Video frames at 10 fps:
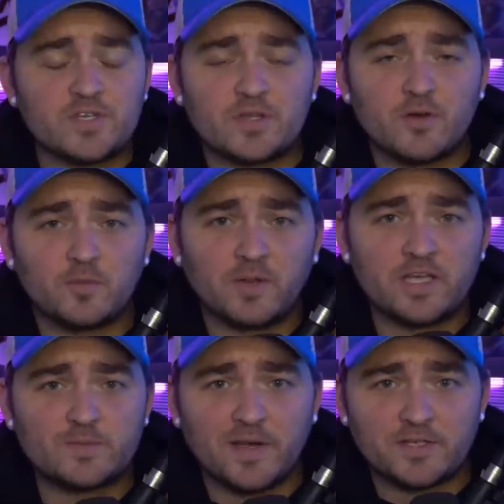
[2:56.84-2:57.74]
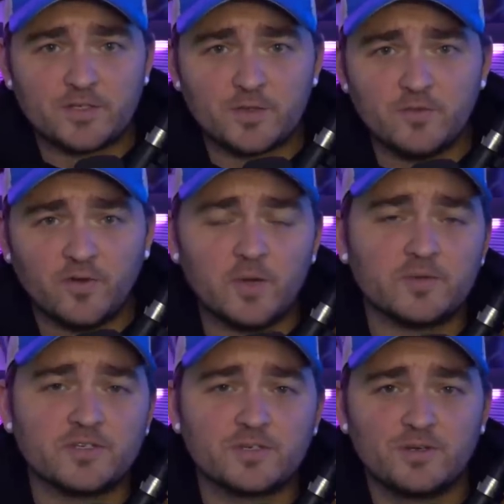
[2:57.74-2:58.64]
He missed third place by two
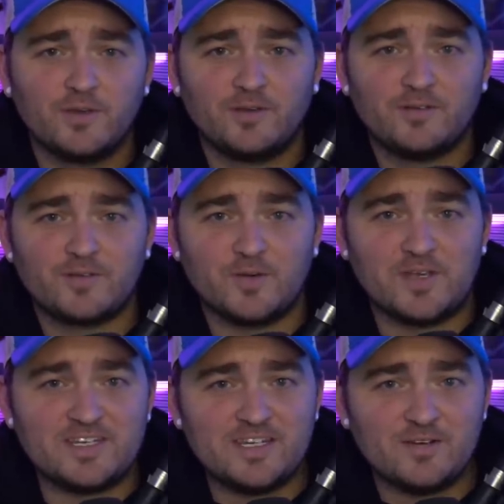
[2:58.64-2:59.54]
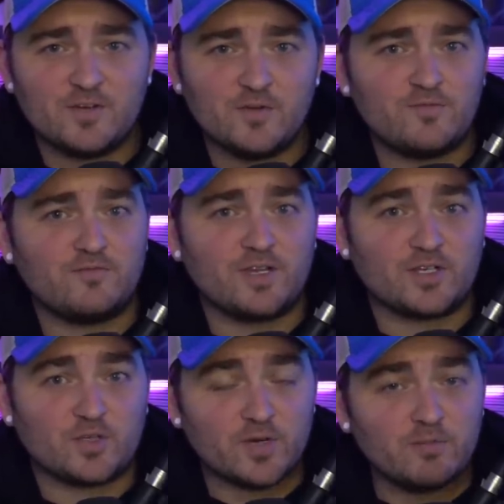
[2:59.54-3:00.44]
votes. Yeah. So he didn't do
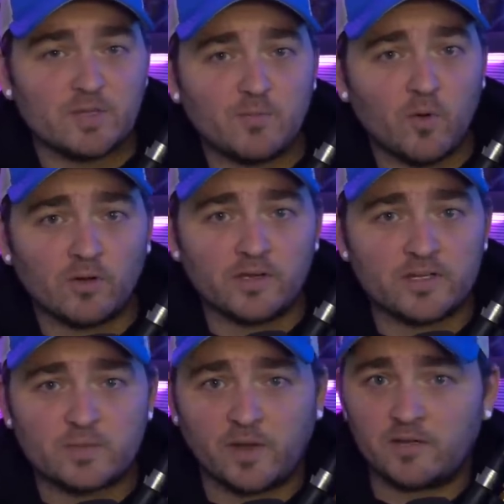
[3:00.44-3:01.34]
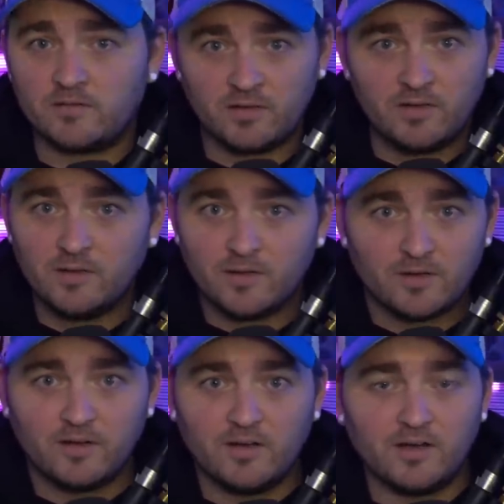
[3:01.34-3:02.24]
extremely poorly, despite
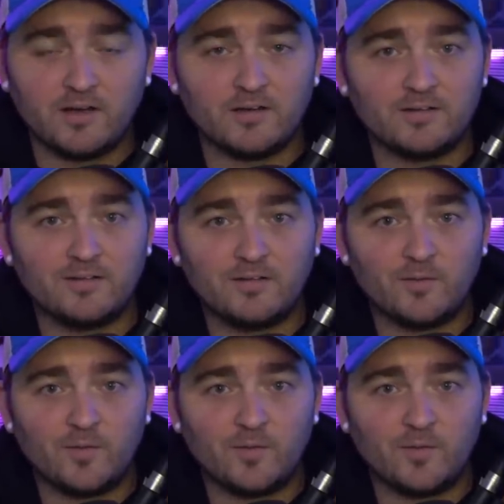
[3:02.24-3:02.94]
uh,